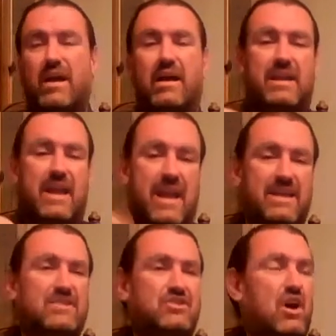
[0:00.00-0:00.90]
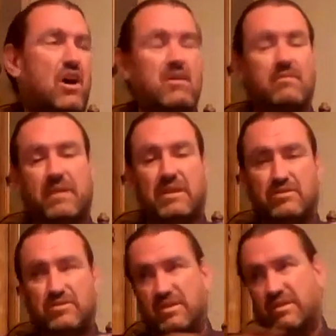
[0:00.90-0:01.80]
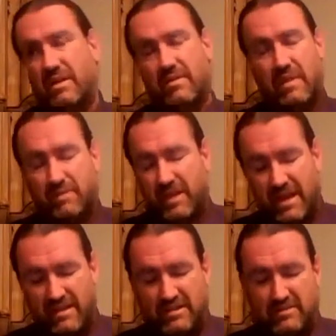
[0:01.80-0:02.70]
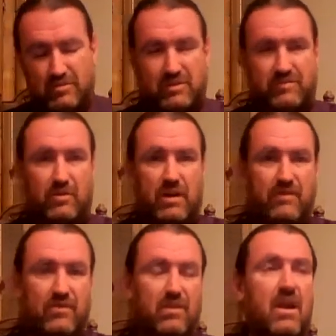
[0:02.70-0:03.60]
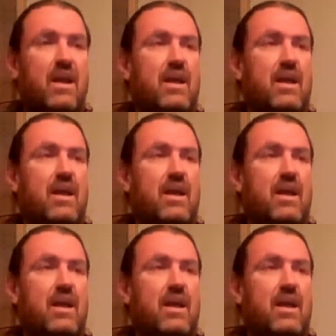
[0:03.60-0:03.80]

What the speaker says: an 80s song because they play 80s music forever.